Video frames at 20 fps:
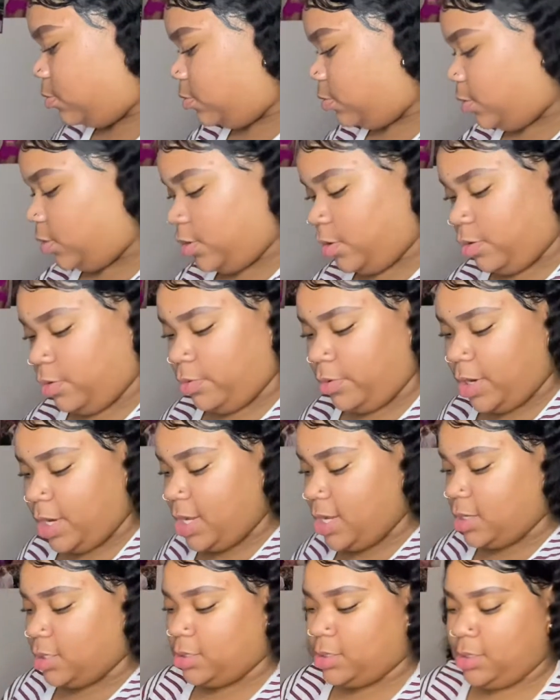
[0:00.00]
All
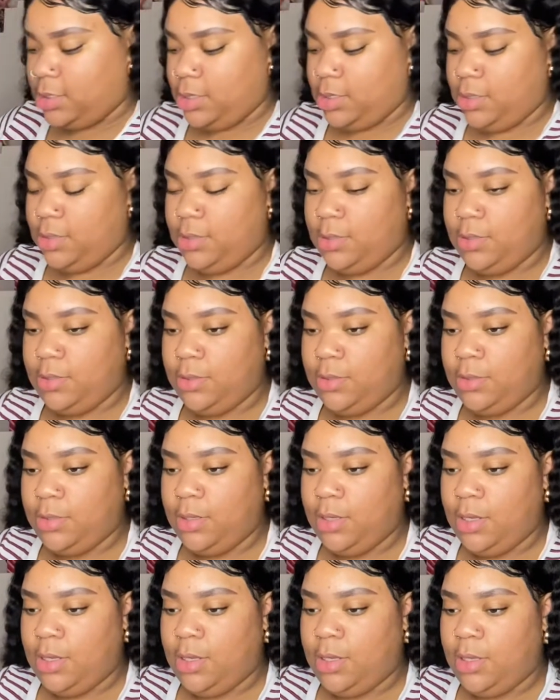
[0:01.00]
right.
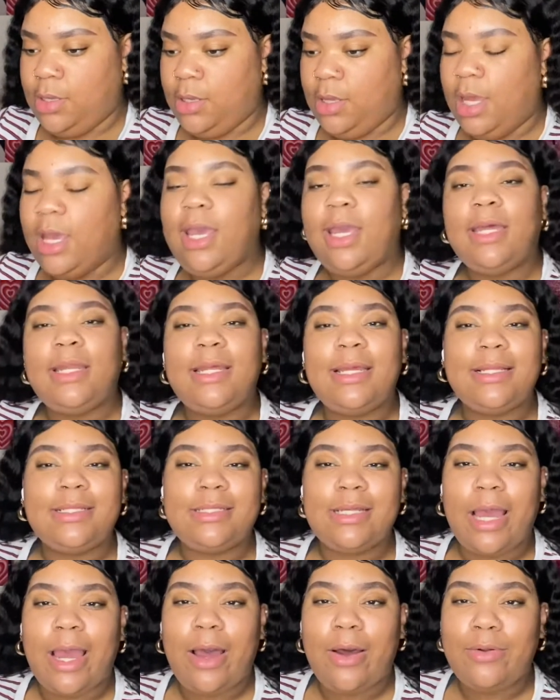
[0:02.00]
And then
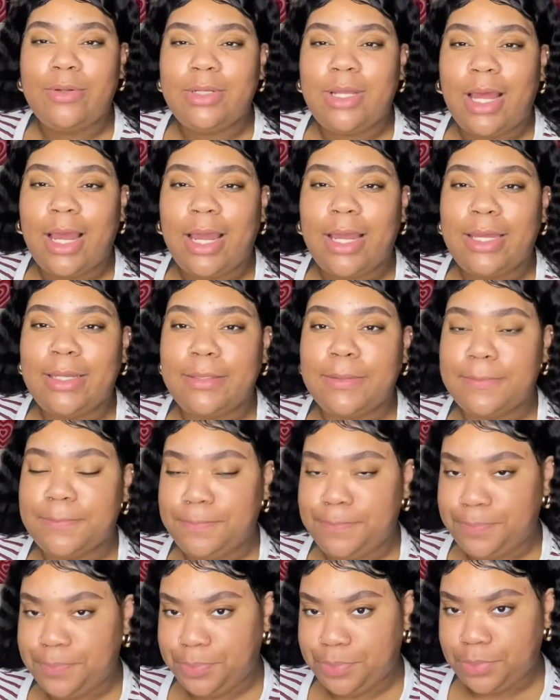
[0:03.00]
to outline
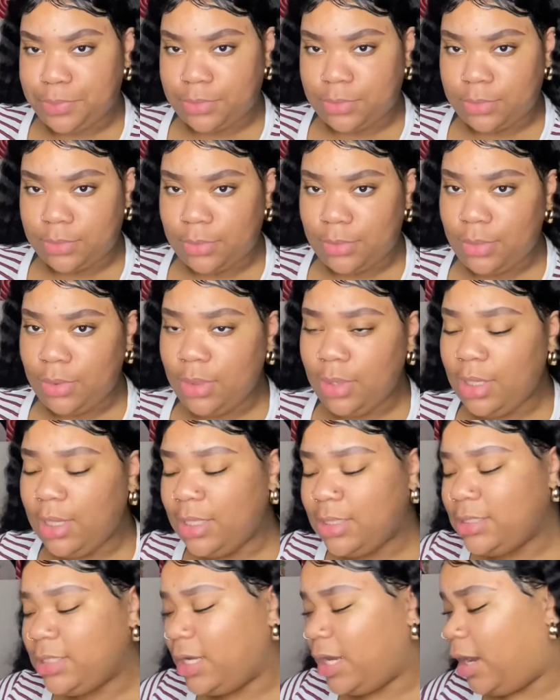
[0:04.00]

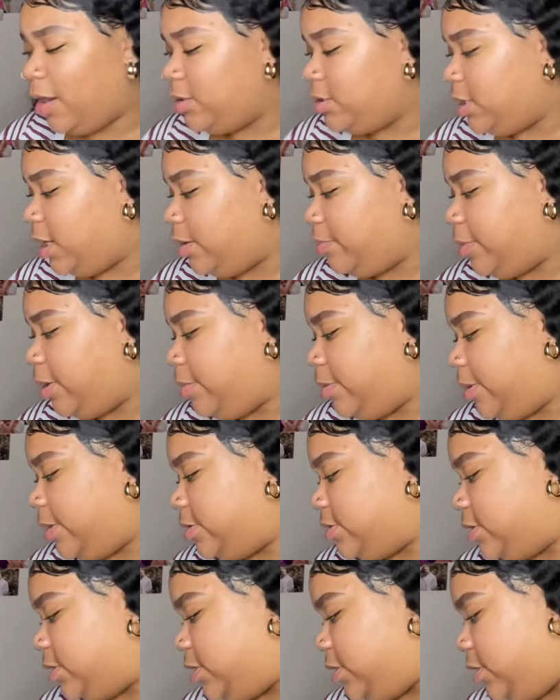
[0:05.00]

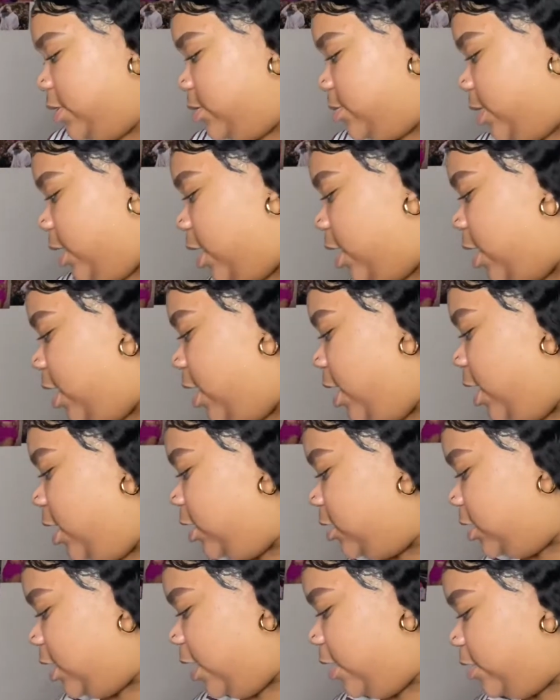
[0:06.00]

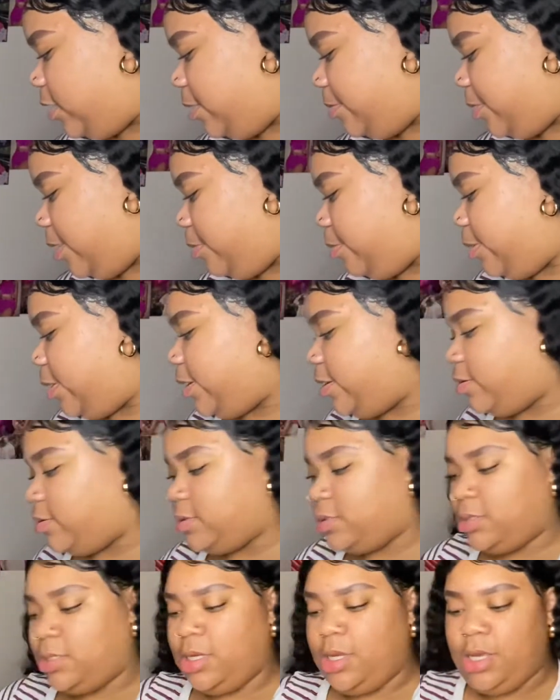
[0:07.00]
my
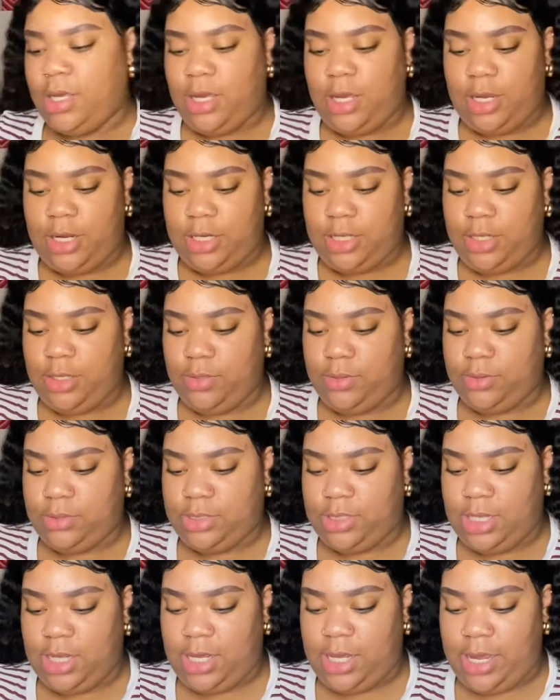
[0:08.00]
brows, I use
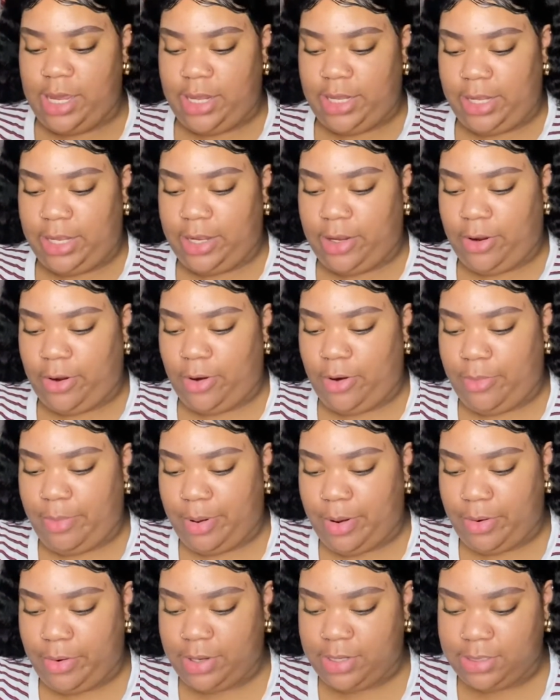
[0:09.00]
the LA Girl
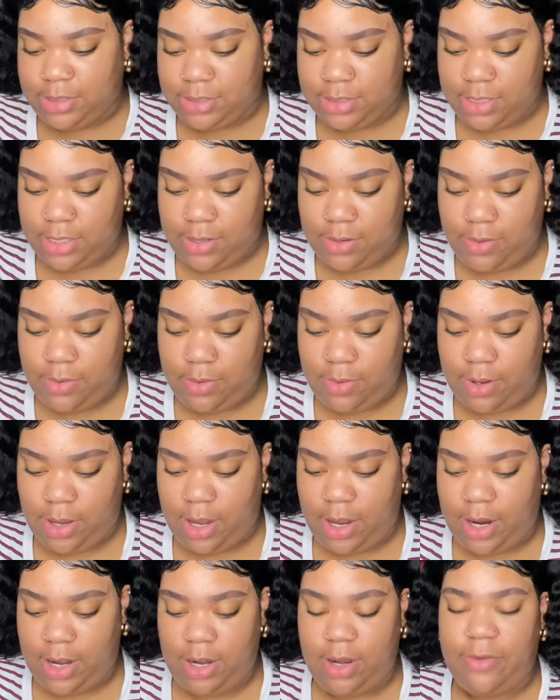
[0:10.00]
Pro Conceal
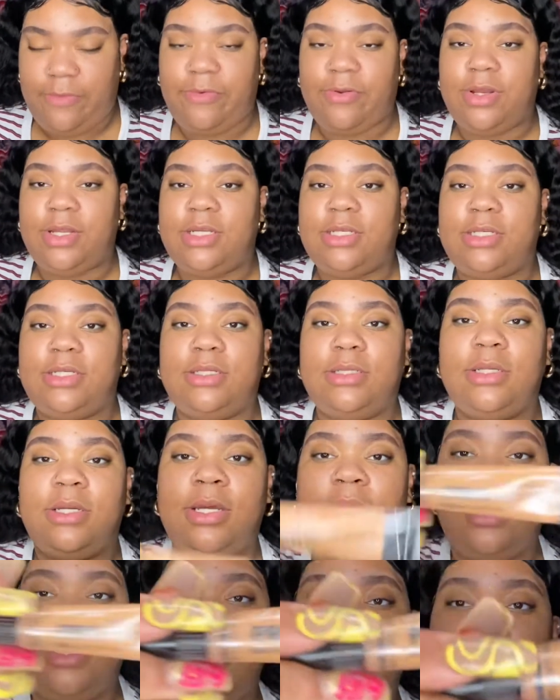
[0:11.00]
High Definition
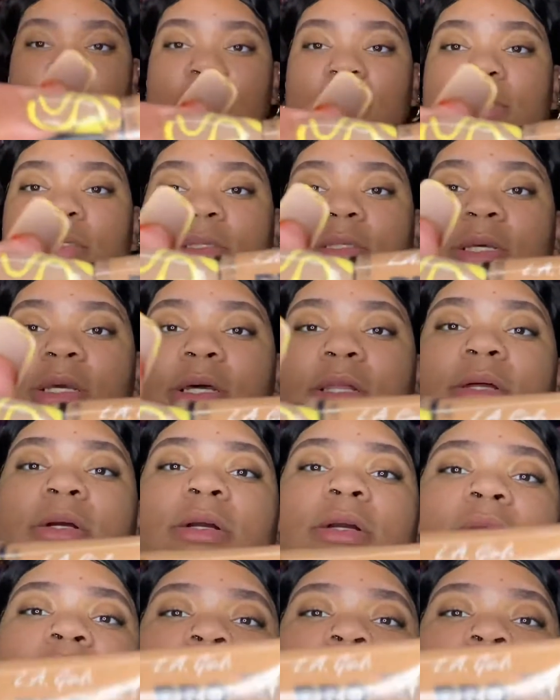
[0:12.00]
Concealer.